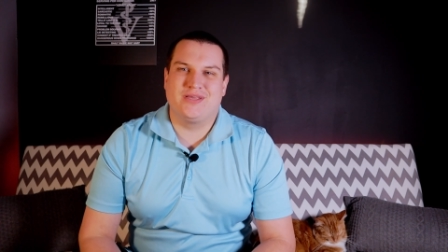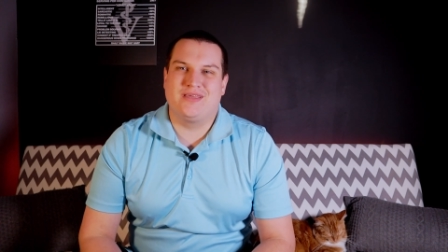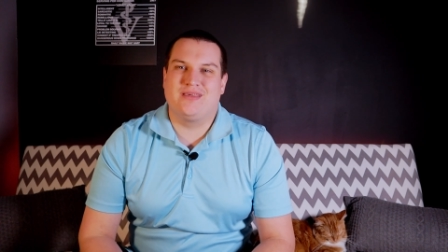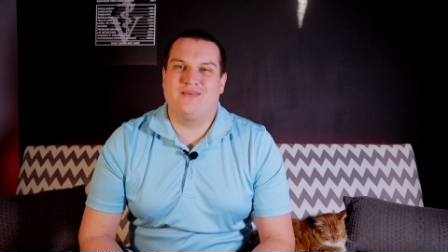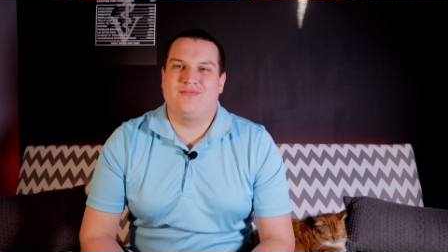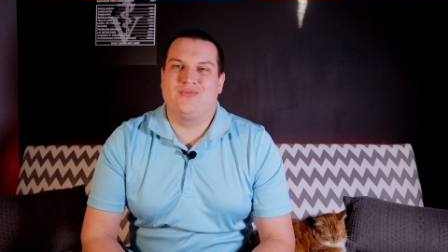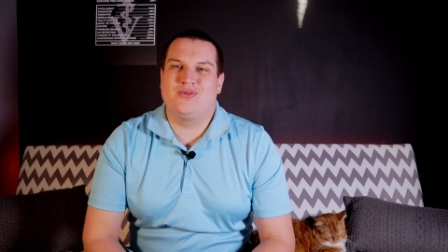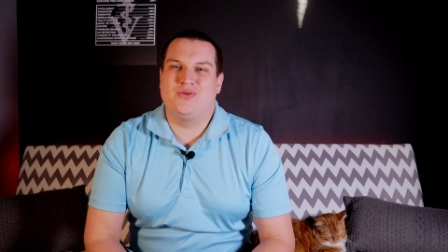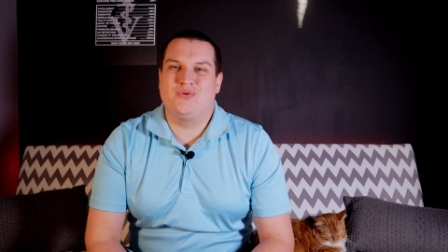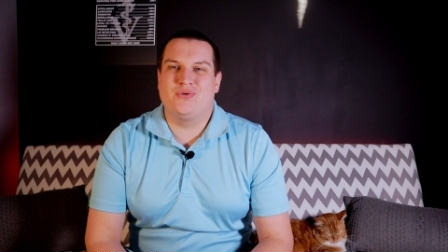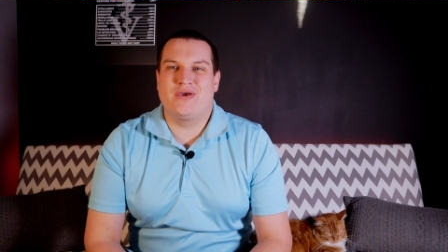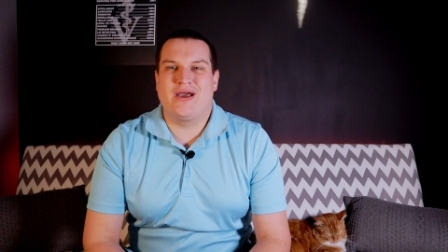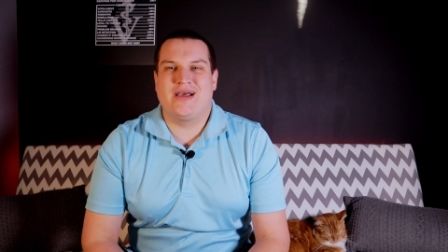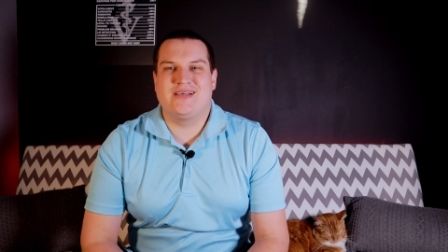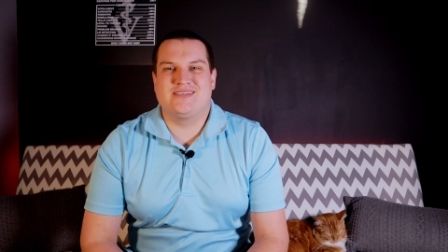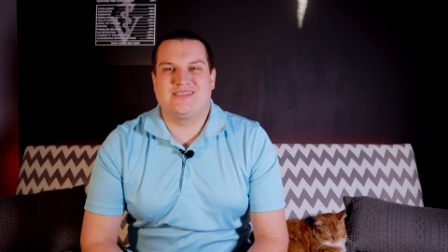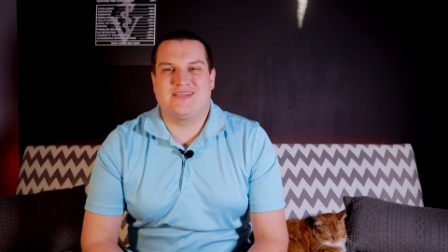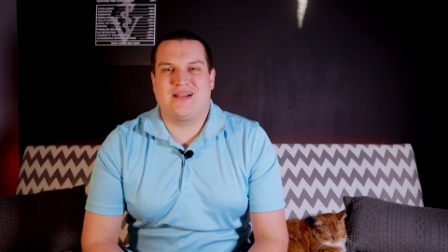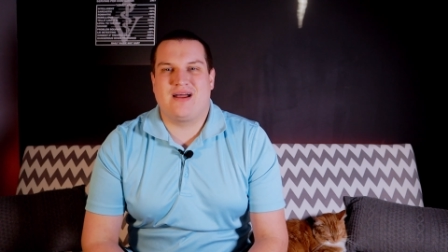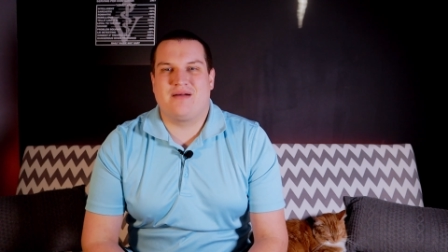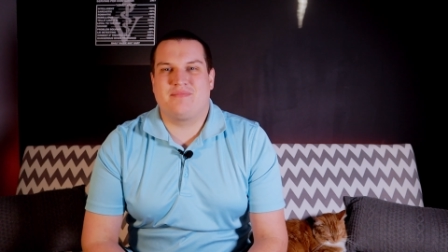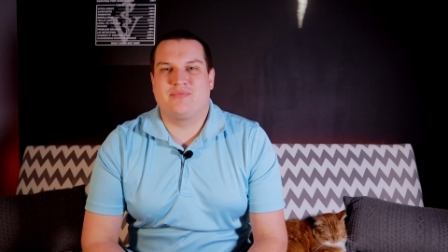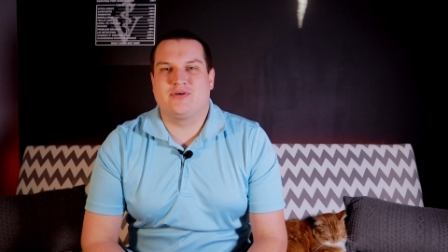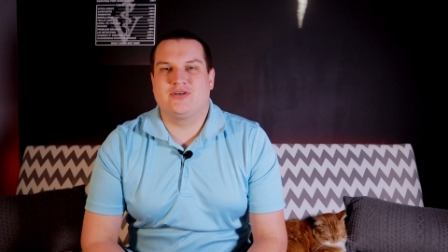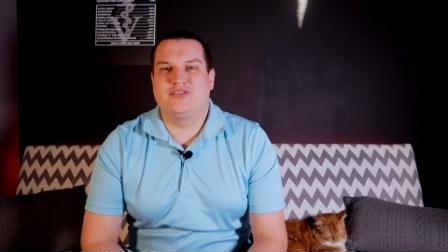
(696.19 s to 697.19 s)
and giving you guys
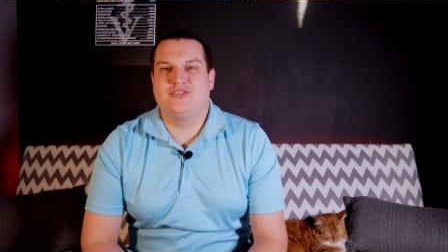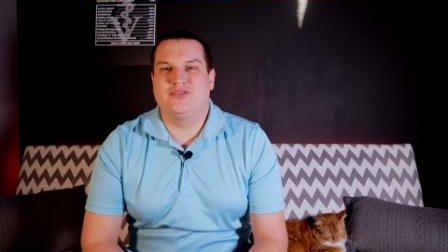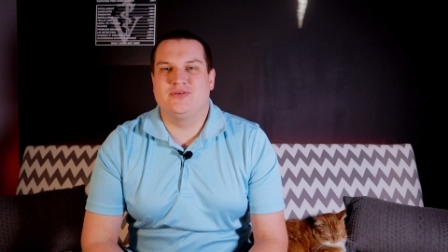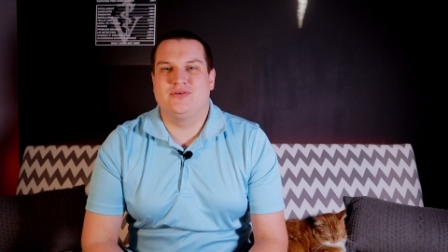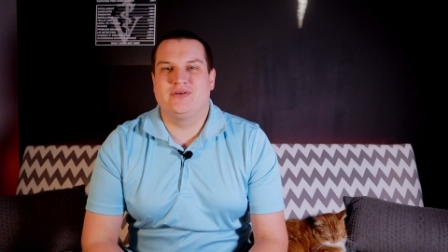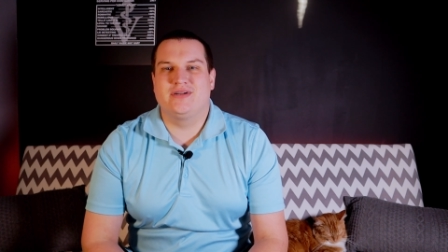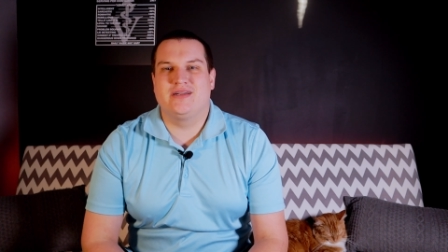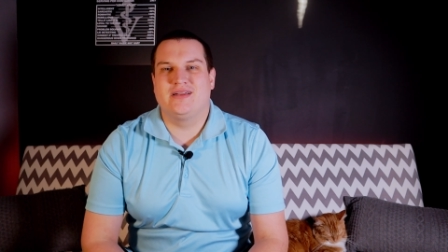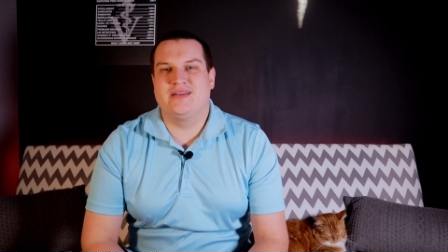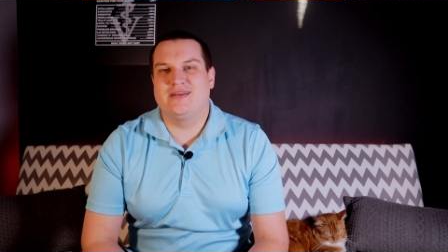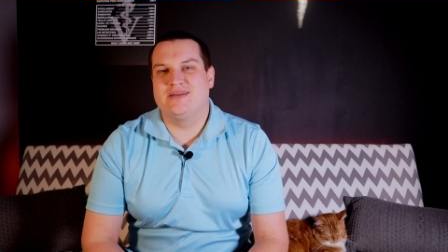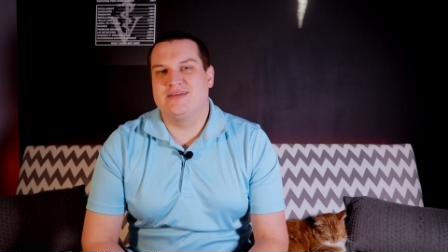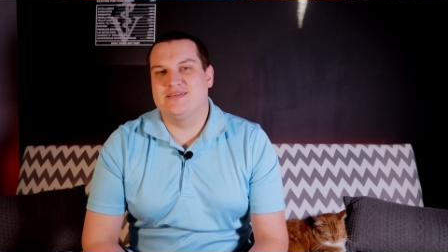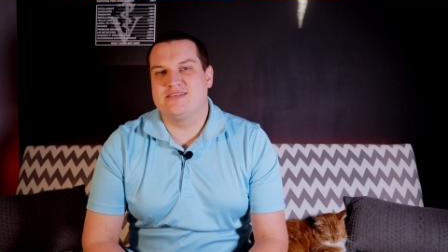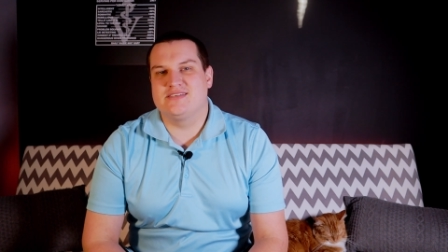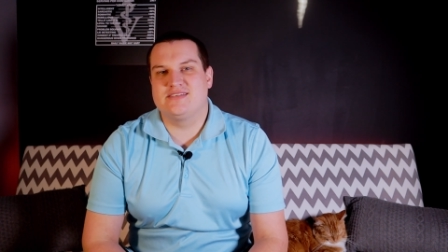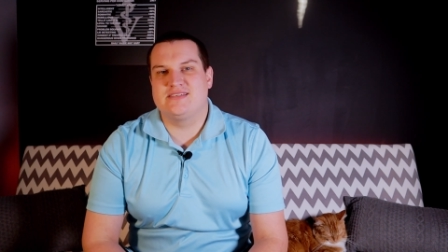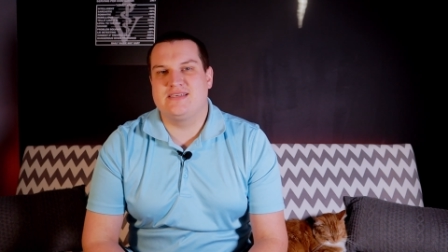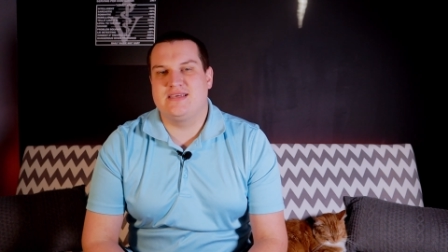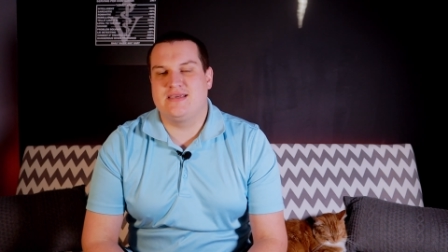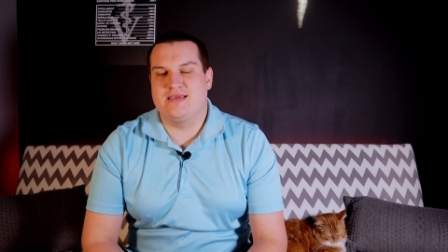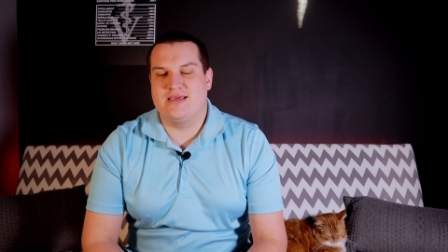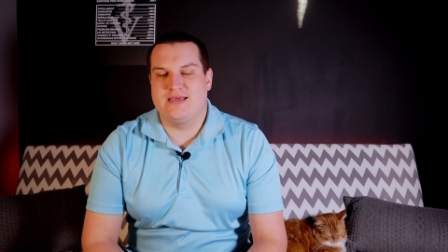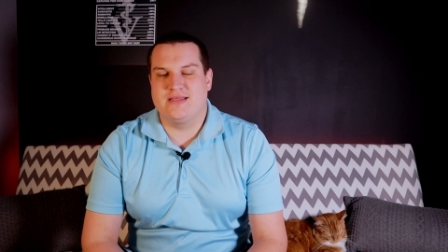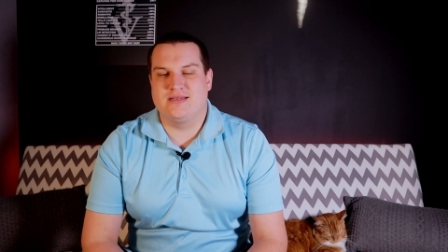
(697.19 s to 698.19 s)
an opportunity to see